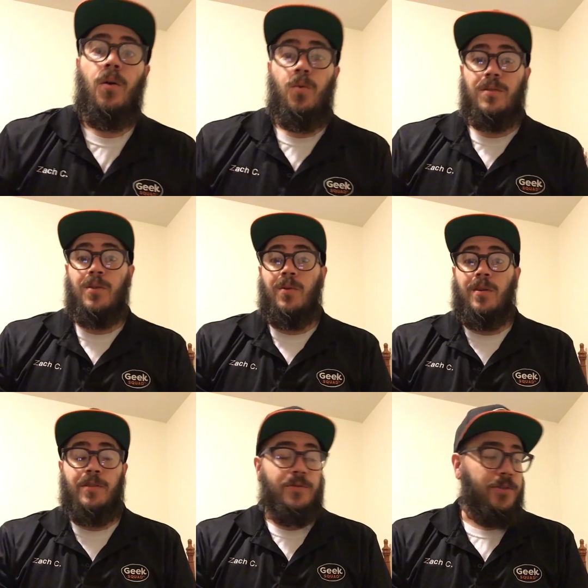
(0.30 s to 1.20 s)
What's going
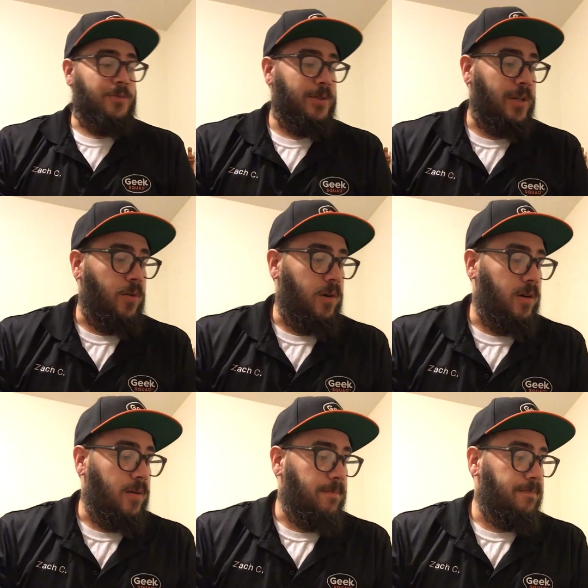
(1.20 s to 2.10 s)
on YouTube? So
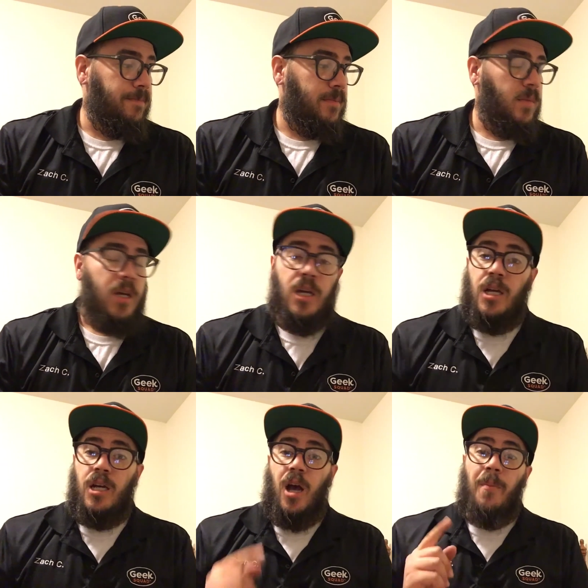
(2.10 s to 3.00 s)
I'm
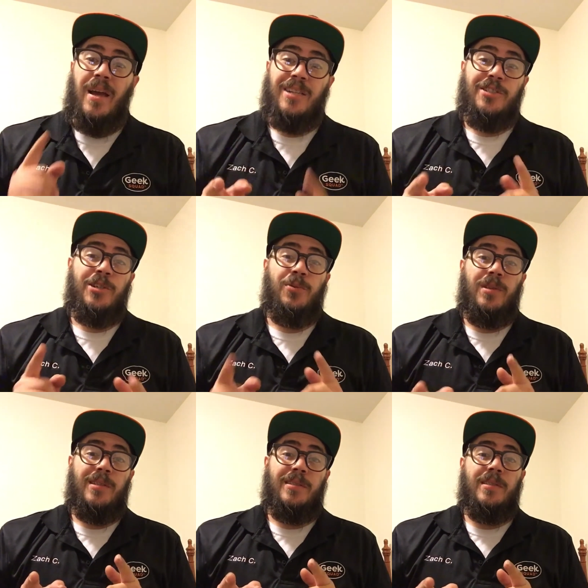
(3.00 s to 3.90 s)
actually gonna
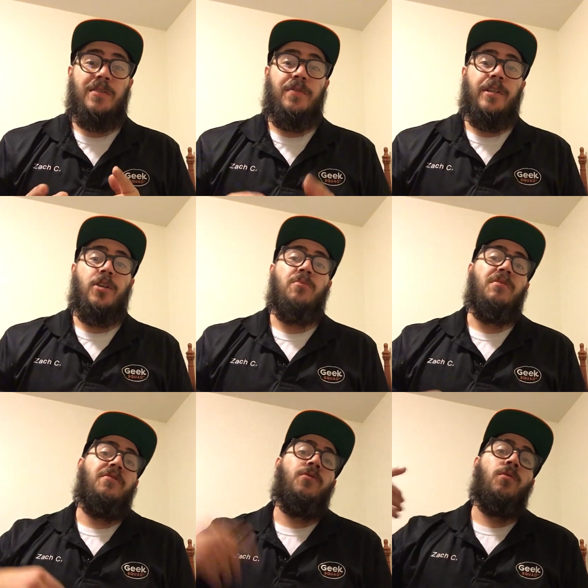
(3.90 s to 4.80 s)
release this video
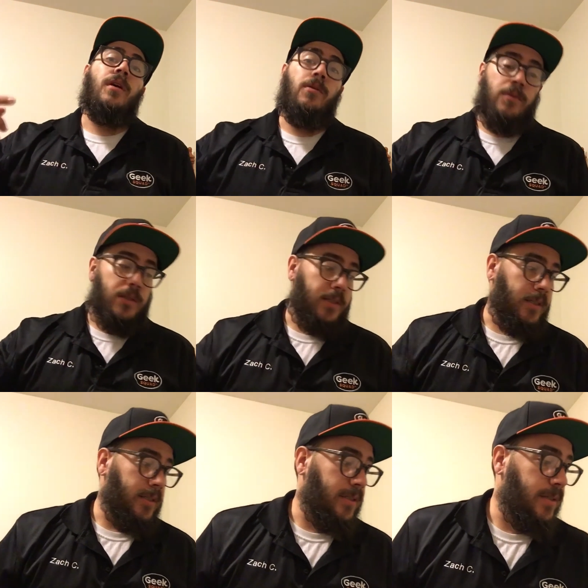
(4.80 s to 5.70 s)
before I
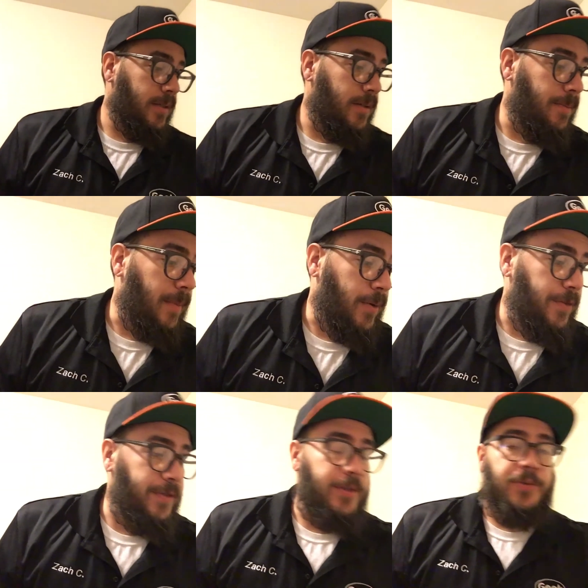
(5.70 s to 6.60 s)
release my
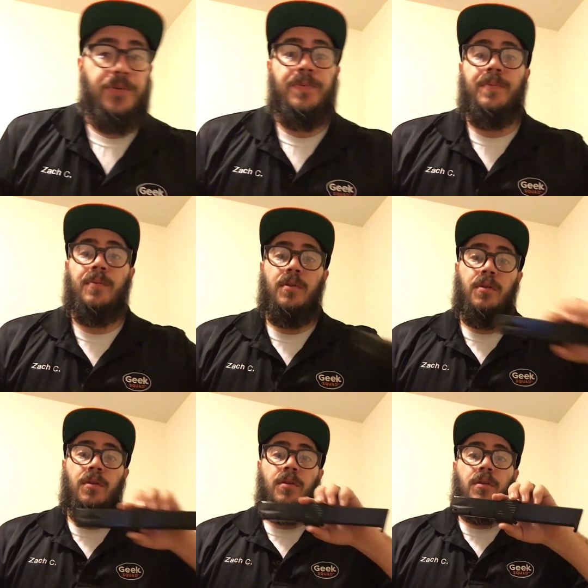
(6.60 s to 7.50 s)
review
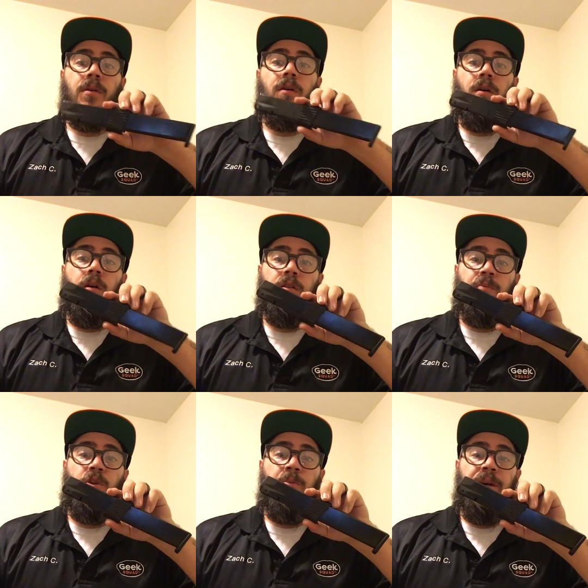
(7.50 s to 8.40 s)
on the
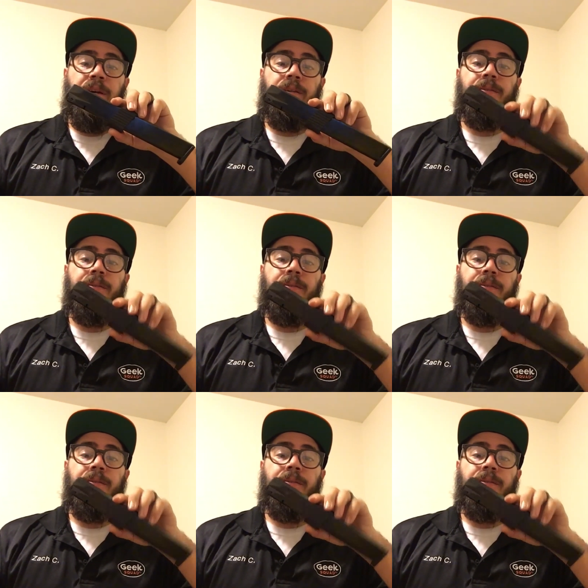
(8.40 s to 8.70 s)
Pro Mag.